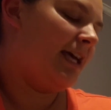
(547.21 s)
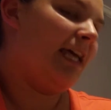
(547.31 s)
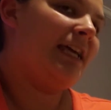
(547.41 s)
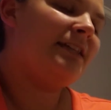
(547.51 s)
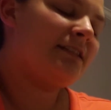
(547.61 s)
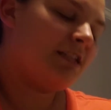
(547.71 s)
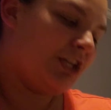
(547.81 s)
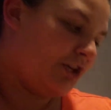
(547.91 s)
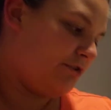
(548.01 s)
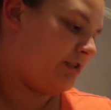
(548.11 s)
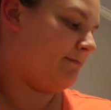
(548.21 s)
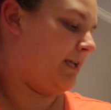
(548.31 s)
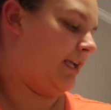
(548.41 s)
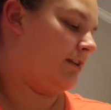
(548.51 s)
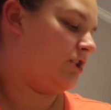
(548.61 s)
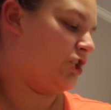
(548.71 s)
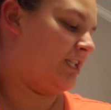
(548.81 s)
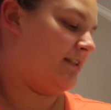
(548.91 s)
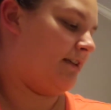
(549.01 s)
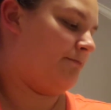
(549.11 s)
Excuse me, she
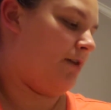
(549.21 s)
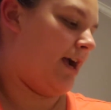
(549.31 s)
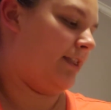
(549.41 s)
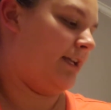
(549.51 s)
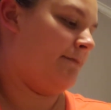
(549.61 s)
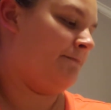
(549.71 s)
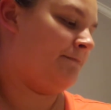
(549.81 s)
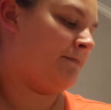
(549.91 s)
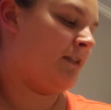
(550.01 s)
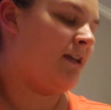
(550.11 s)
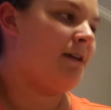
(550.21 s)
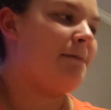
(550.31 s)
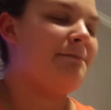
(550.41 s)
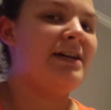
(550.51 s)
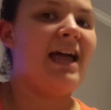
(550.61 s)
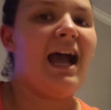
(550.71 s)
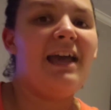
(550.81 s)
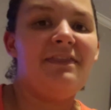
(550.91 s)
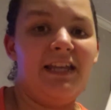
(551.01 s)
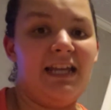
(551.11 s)
said brightly, but
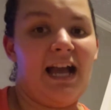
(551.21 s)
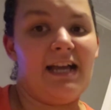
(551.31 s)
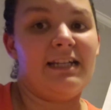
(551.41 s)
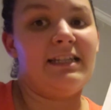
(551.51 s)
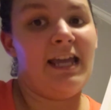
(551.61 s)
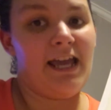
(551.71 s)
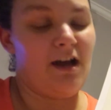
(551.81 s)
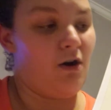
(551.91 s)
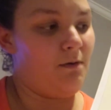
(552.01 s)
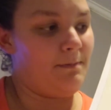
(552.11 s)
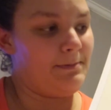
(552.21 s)
I think I can help.